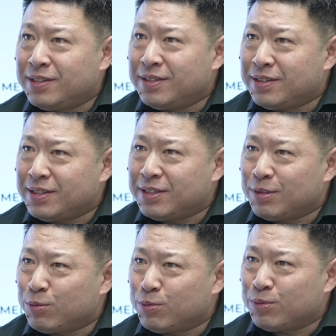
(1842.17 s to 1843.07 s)
Yeah.
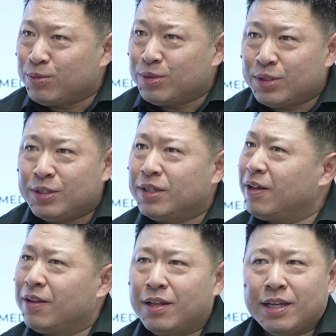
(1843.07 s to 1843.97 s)
Different flavors,
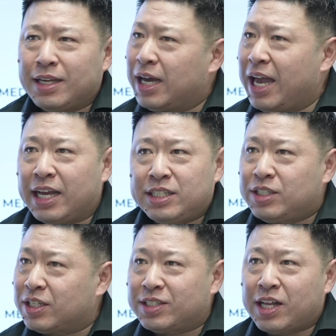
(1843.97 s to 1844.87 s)
different mixes, different
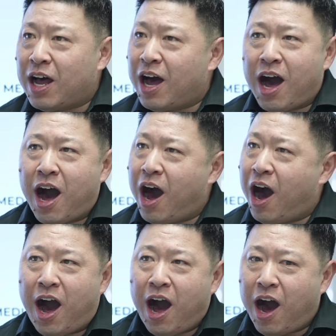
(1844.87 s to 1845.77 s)
styles of
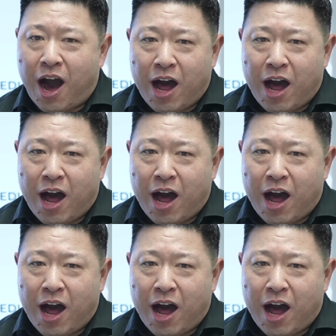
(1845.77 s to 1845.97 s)
cooking. It's so